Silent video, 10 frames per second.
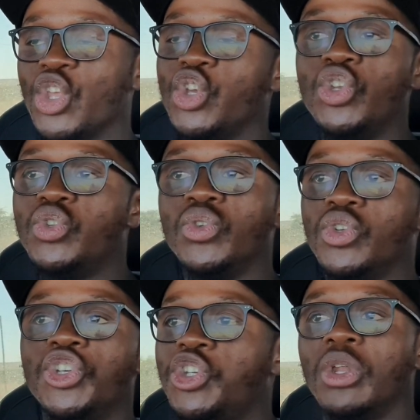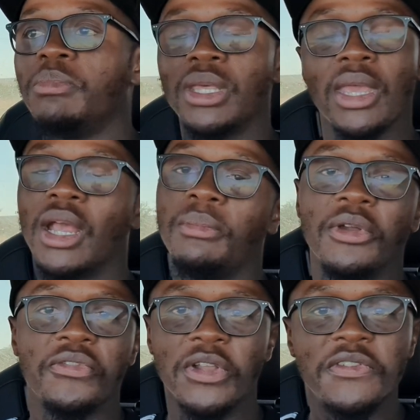you shouldn't be caring
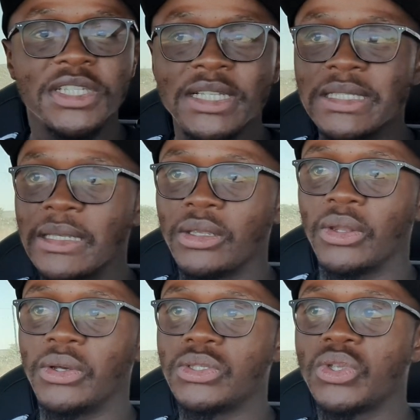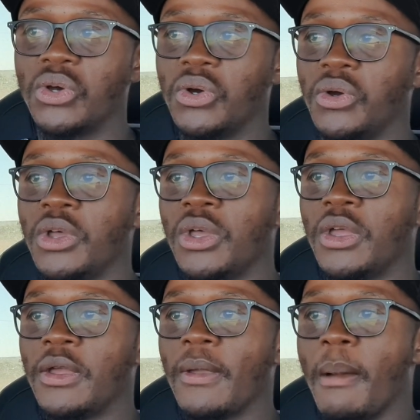about fuel efficiency, you know. So,
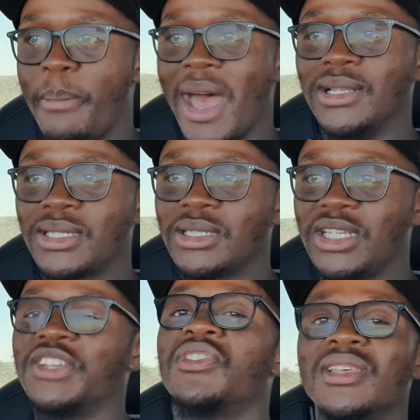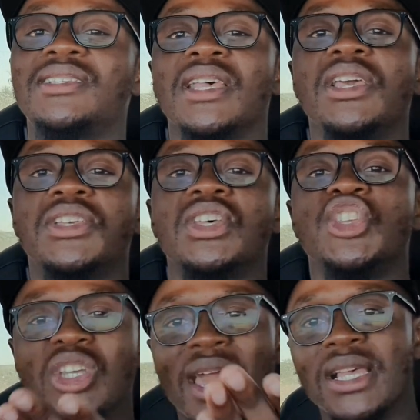but just sake, so
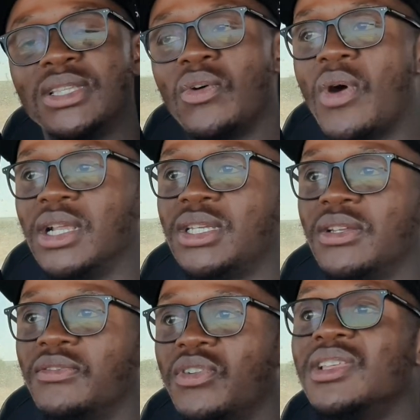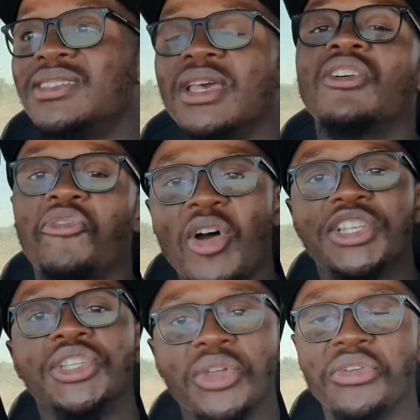you guys are watching for the sake of
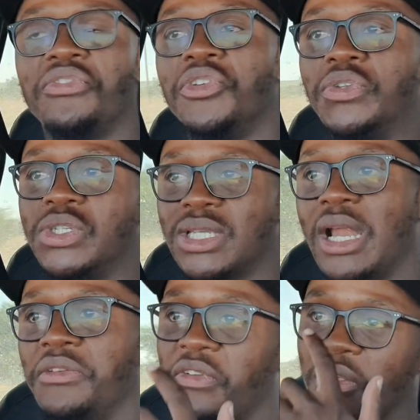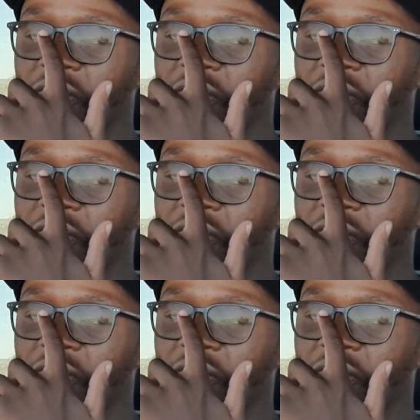watching the review, to tell you fuel